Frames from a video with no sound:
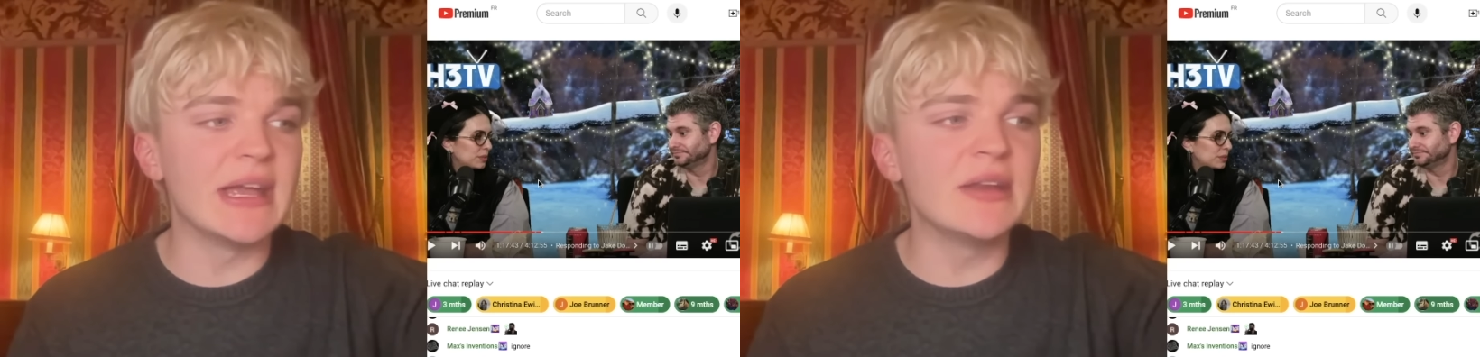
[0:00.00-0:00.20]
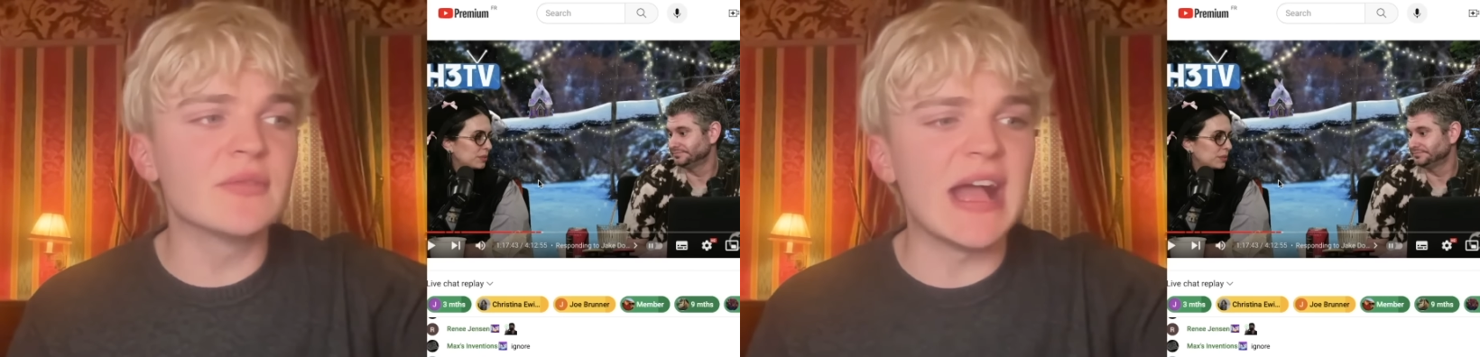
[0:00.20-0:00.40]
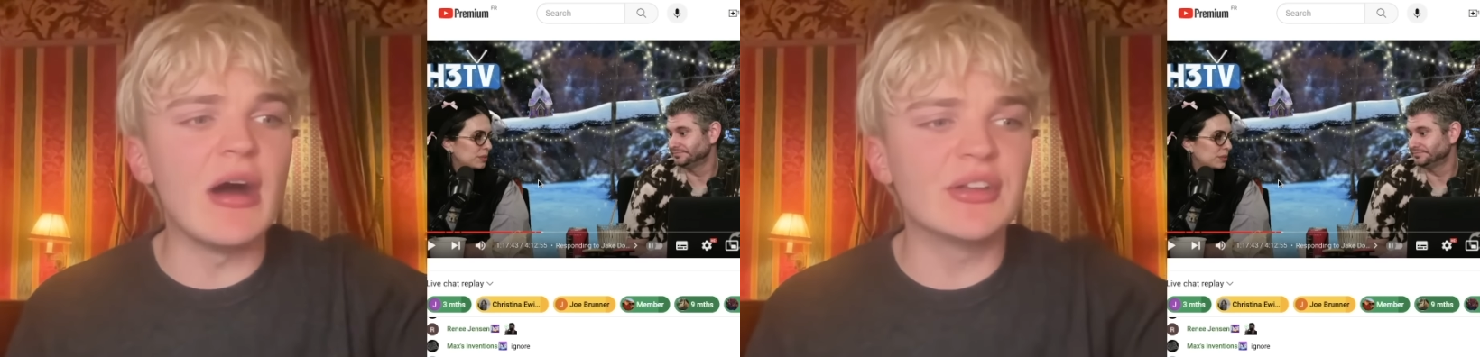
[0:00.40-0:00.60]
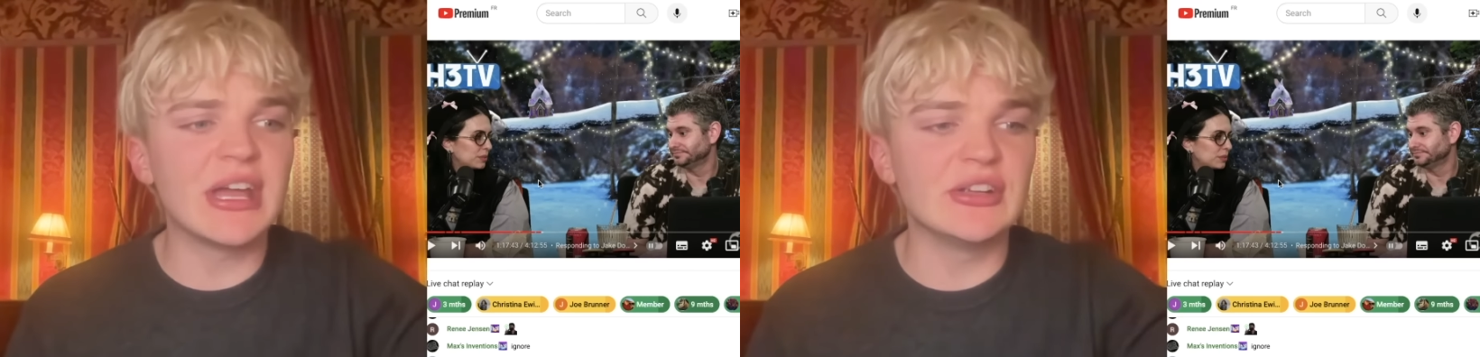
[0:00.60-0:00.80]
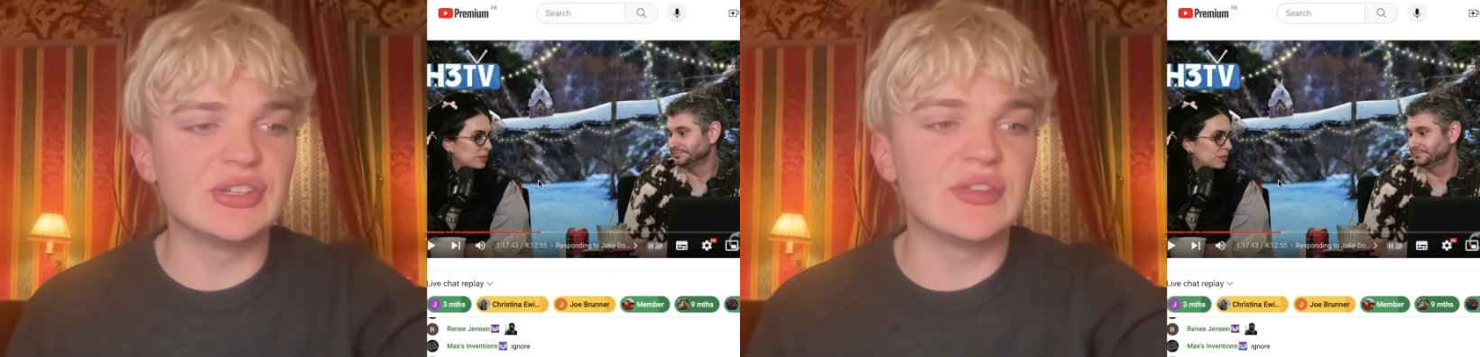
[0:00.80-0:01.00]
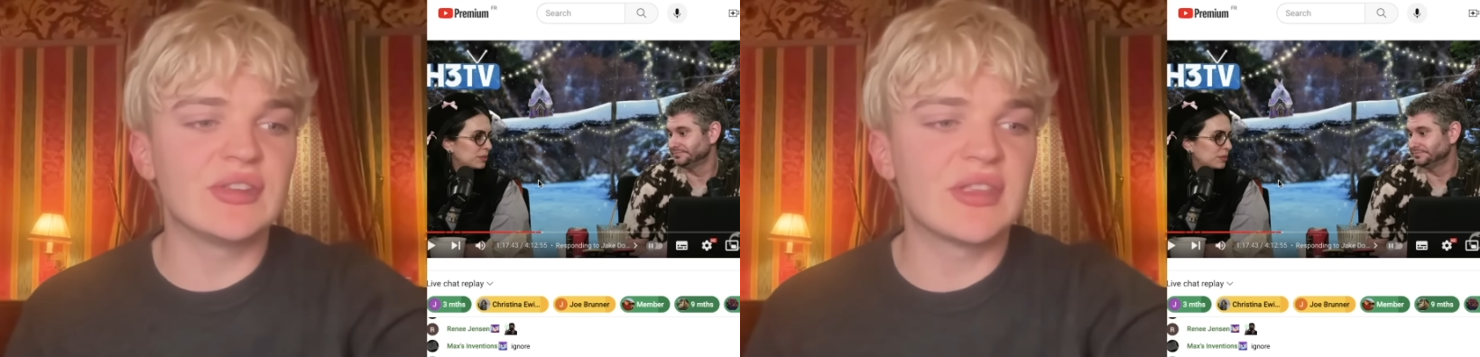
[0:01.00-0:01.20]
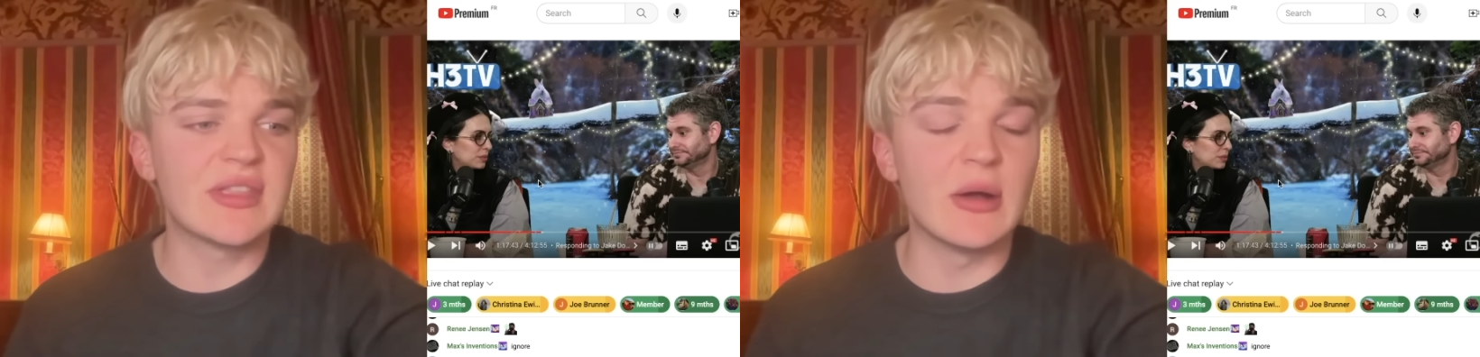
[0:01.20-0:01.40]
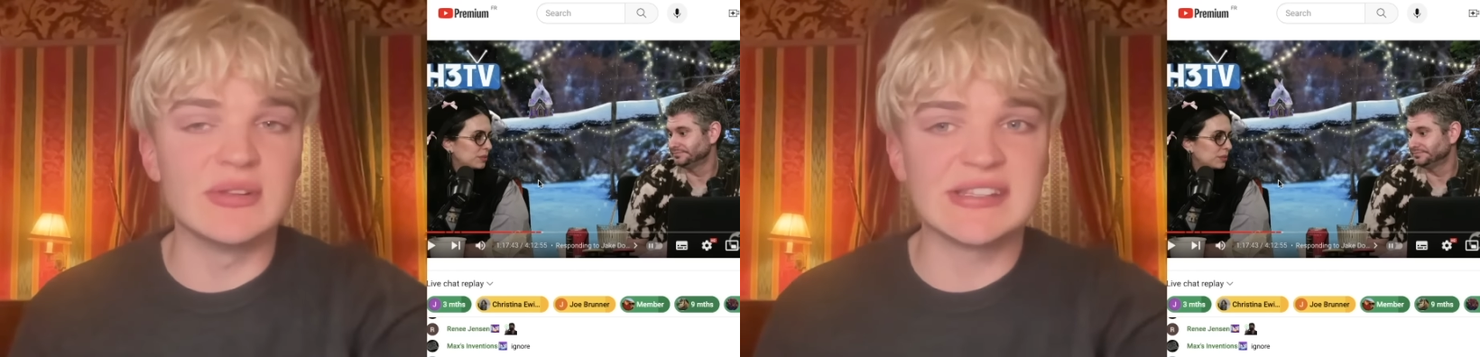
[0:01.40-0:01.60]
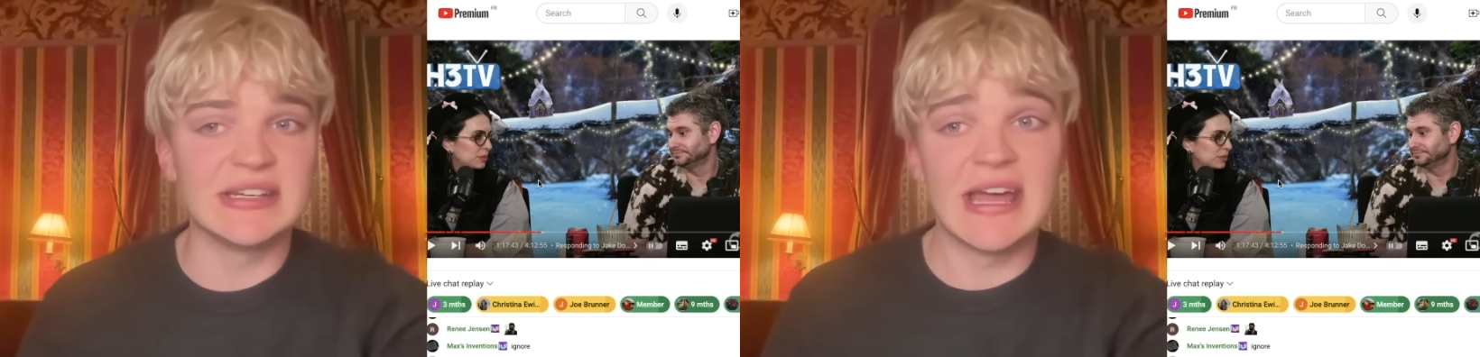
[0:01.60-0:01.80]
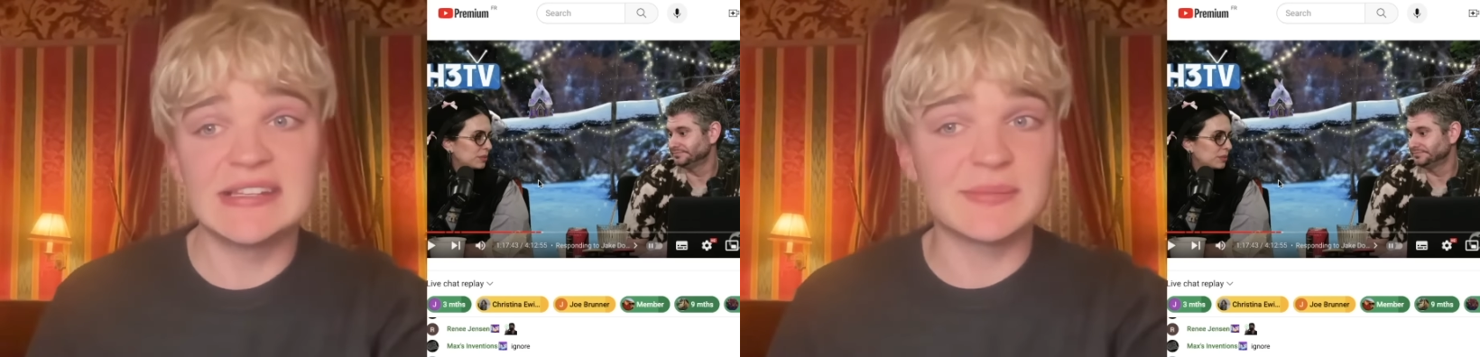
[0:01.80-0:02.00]
Speaker 1: And in reality, I do think that that was
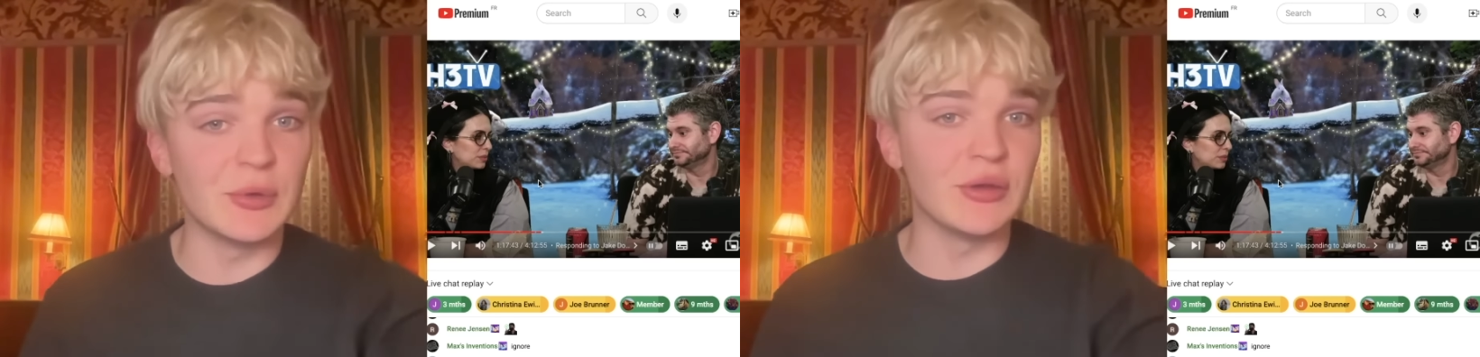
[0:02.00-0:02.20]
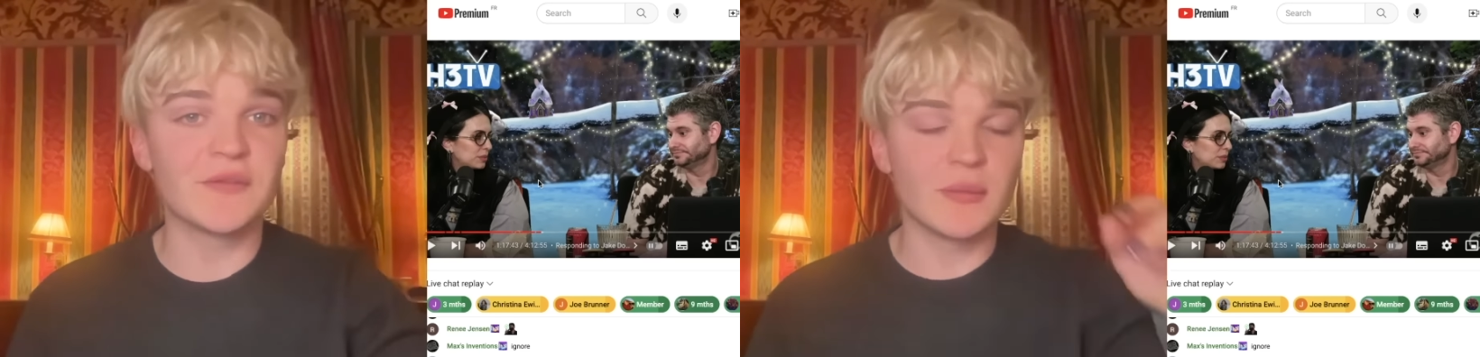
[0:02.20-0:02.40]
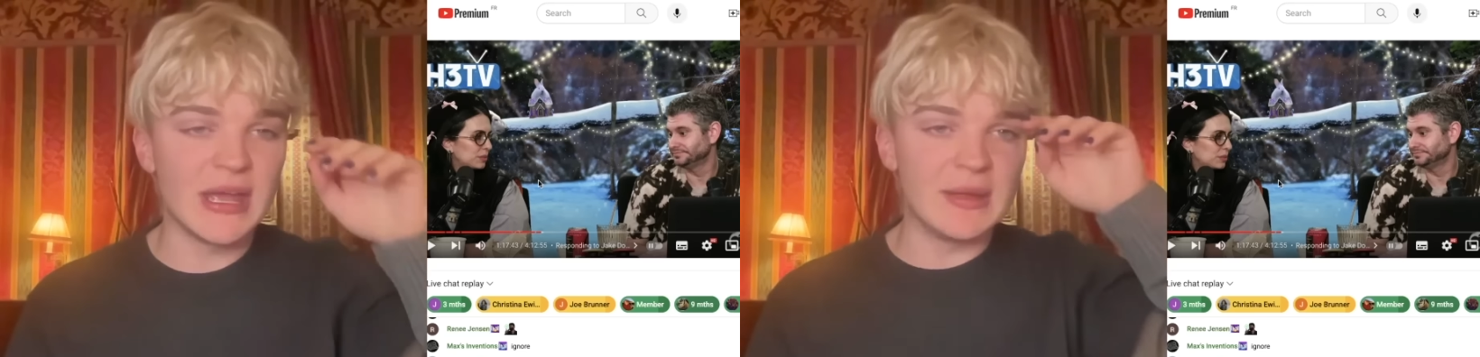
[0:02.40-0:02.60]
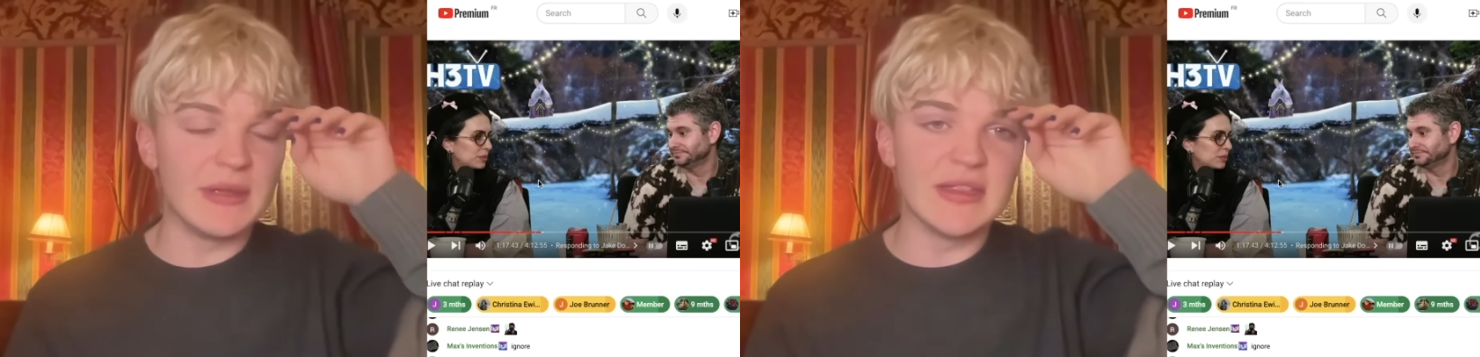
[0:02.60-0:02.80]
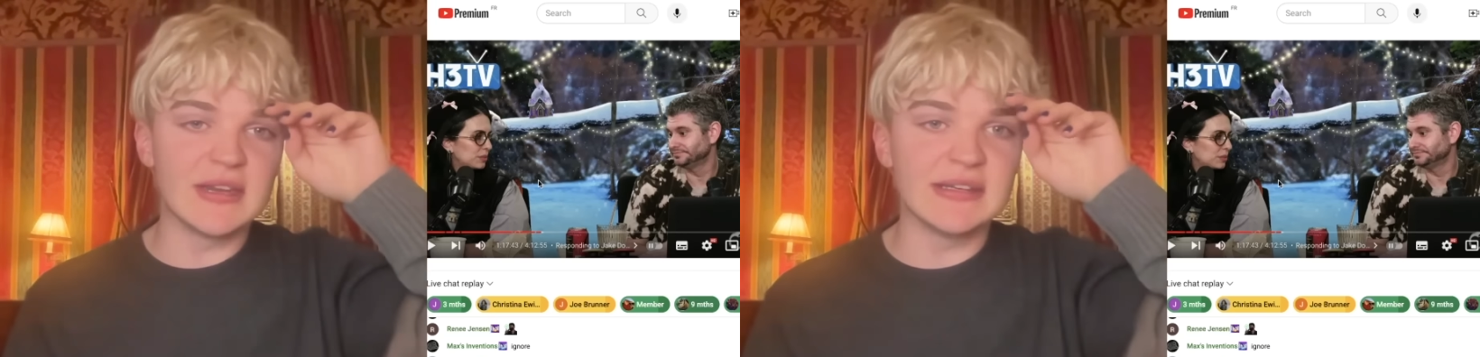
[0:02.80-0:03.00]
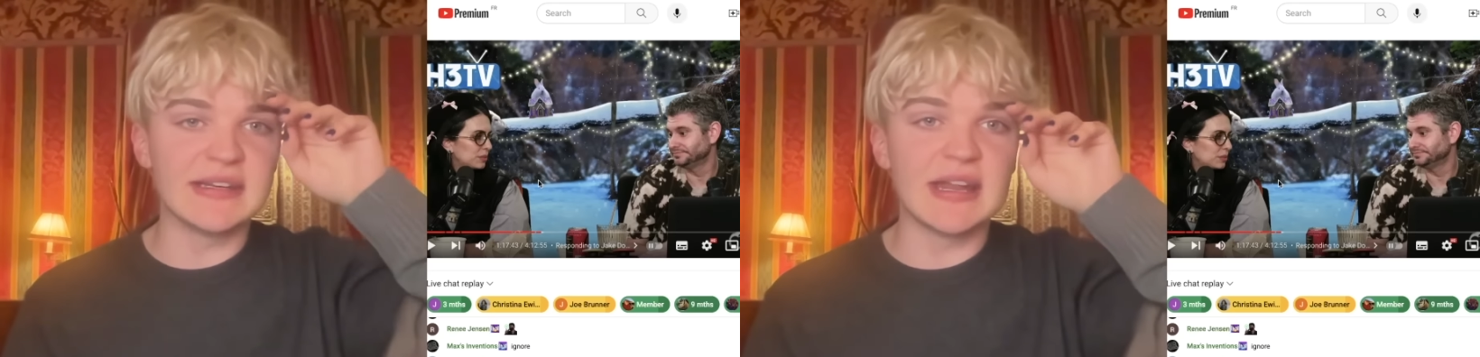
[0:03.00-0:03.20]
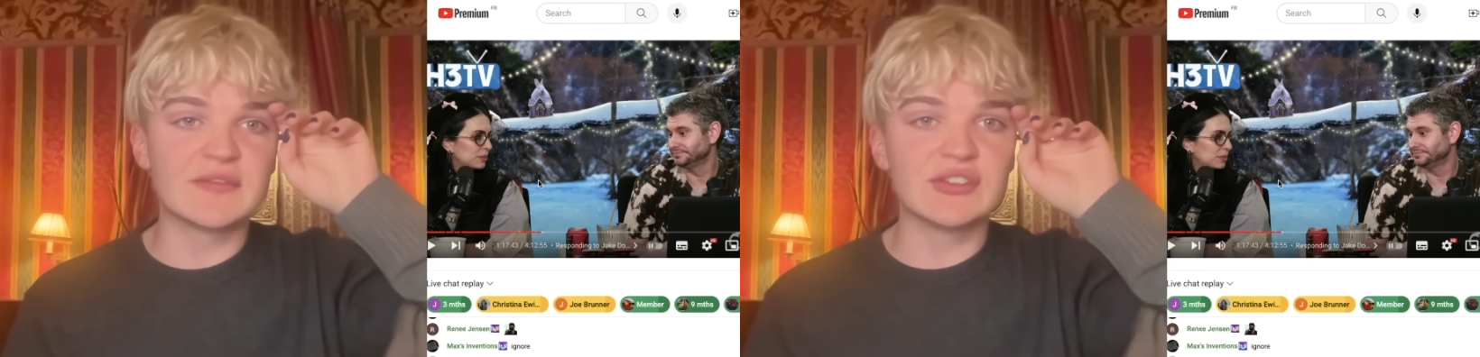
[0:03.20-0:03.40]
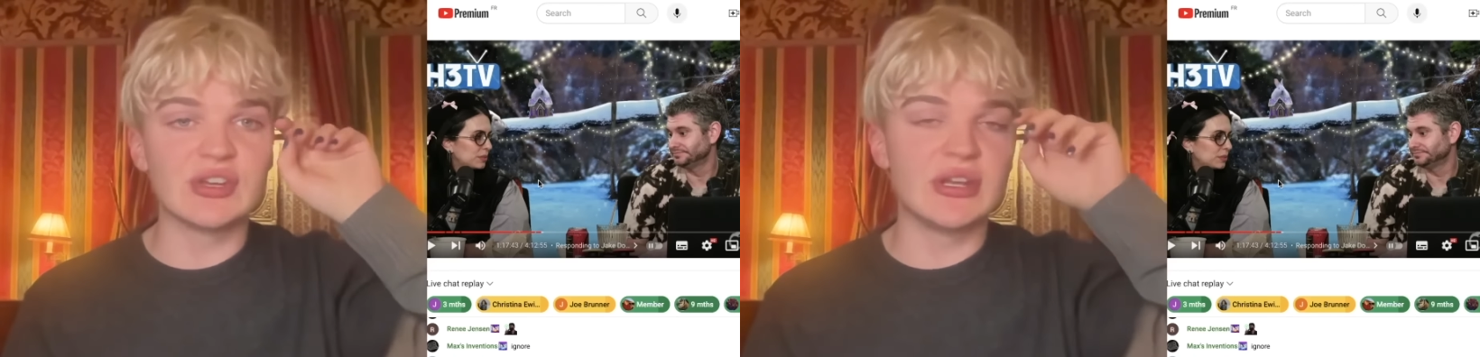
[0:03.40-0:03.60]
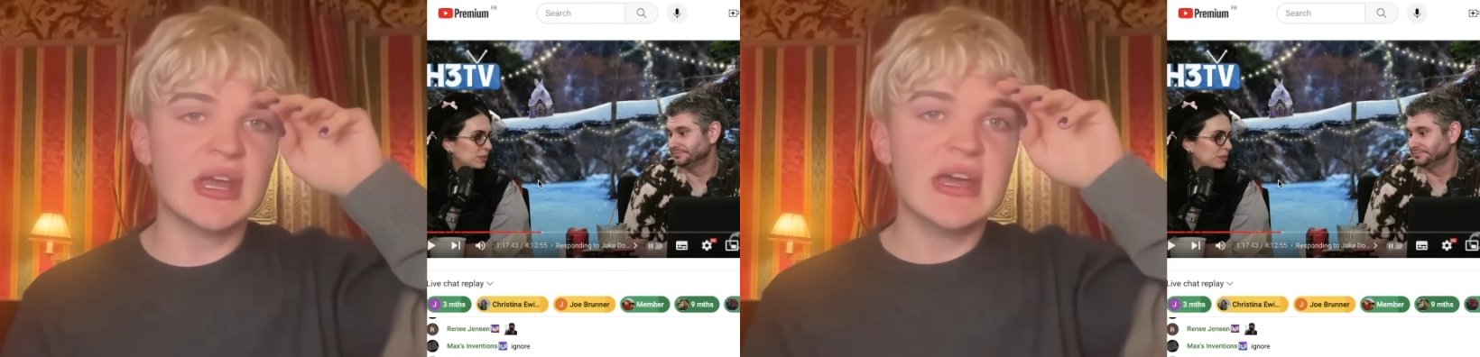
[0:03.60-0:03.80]
a nice move from AB that he didn't have to do.